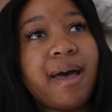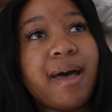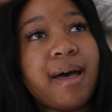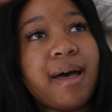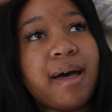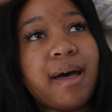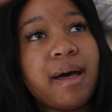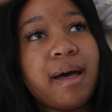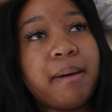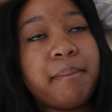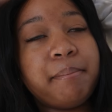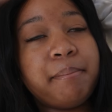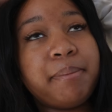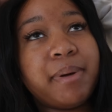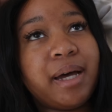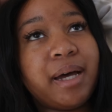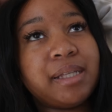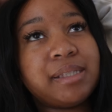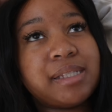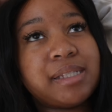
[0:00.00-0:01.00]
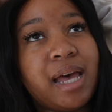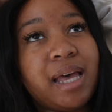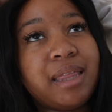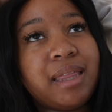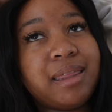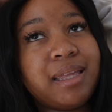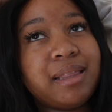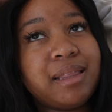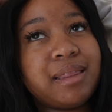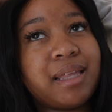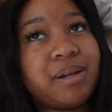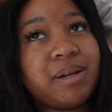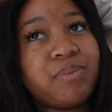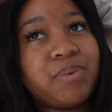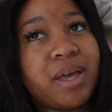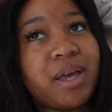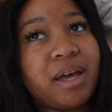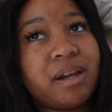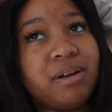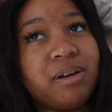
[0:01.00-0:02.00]
But I think that
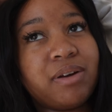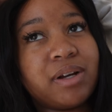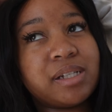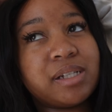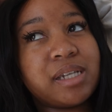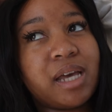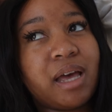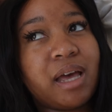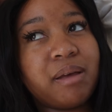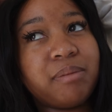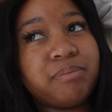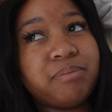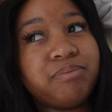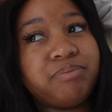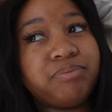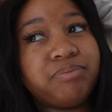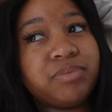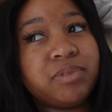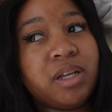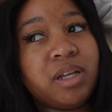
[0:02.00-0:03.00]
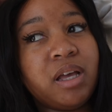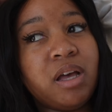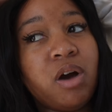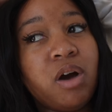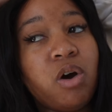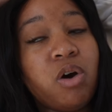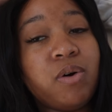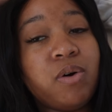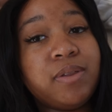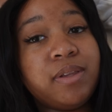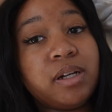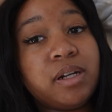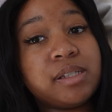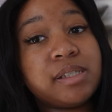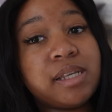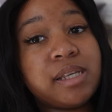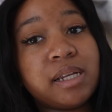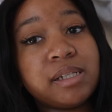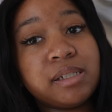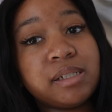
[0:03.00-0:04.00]
we had a great time. Oh, and then on
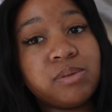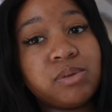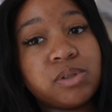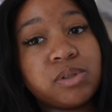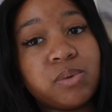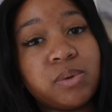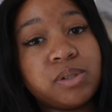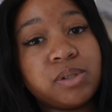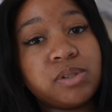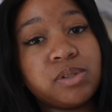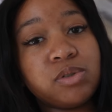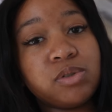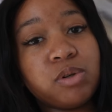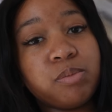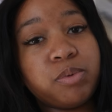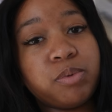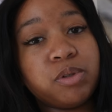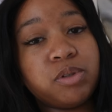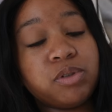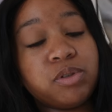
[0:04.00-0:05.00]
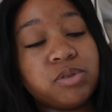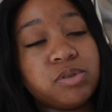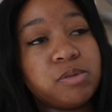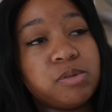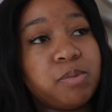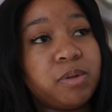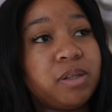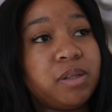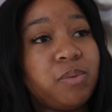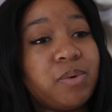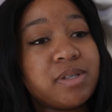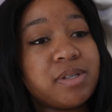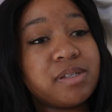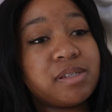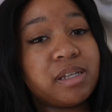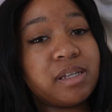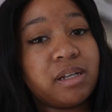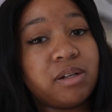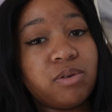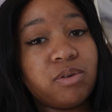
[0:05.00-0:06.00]
Sunday, we also wanted to do a boat cruise, but the weather
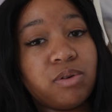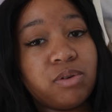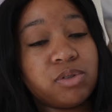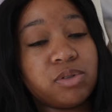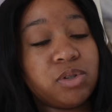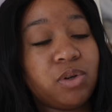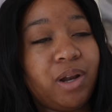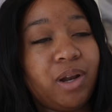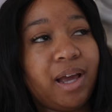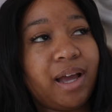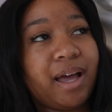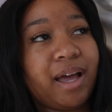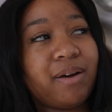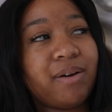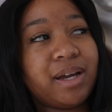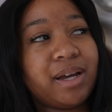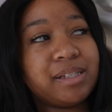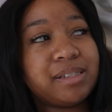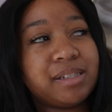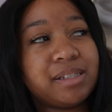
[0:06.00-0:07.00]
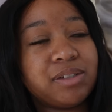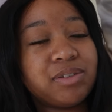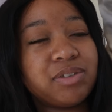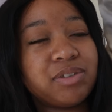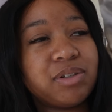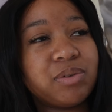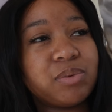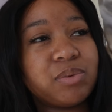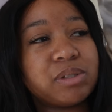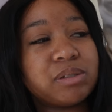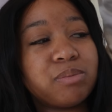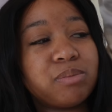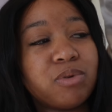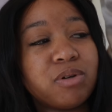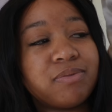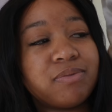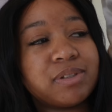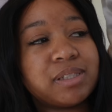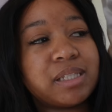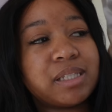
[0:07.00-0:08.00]
said no. So, like, our itinerary was more
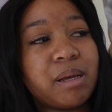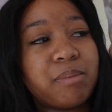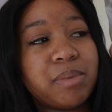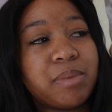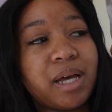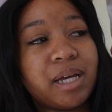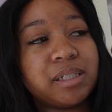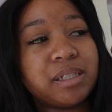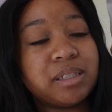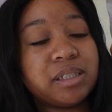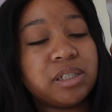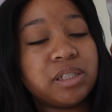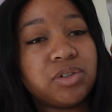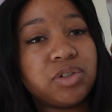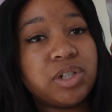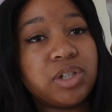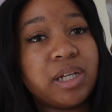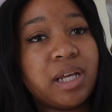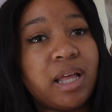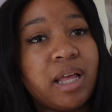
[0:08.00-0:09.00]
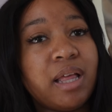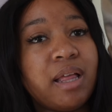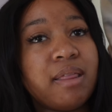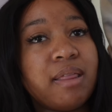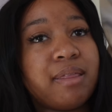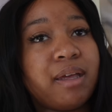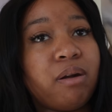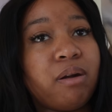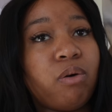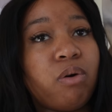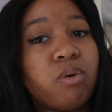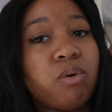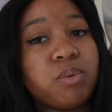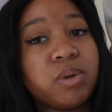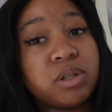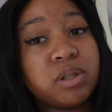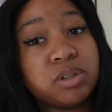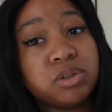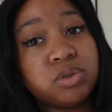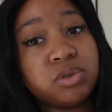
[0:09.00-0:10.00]
of a summer itinerary that all
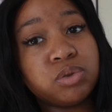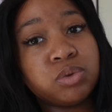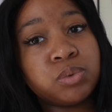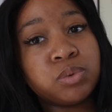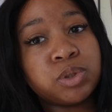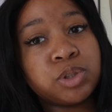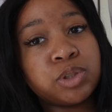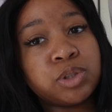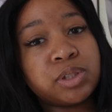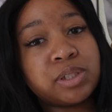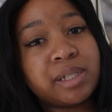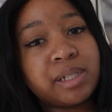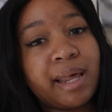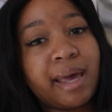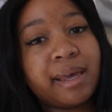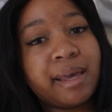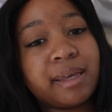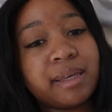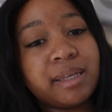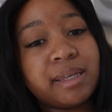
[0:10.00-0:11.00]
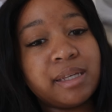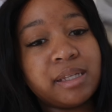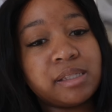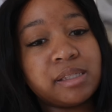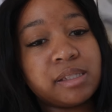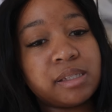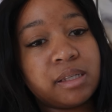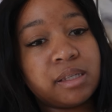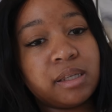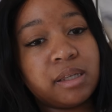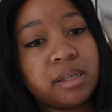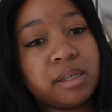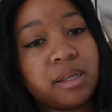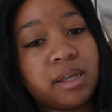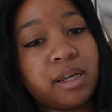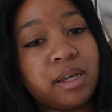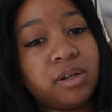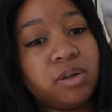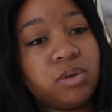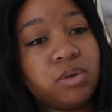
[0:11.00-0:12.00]
we could do was just, like, eat
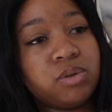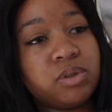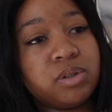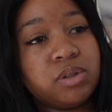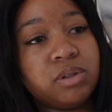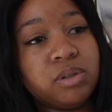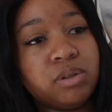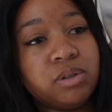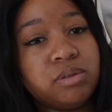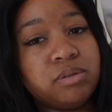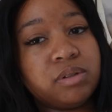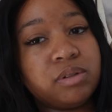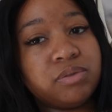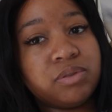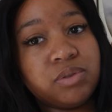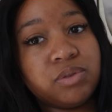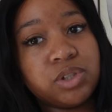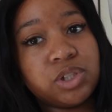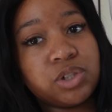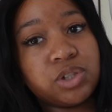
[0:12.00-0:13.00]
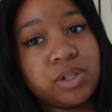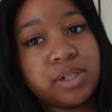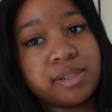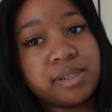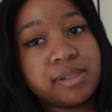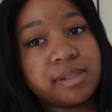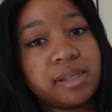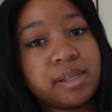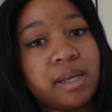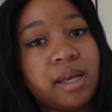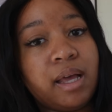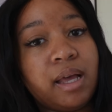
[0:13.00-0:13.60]
and go to different restaurants.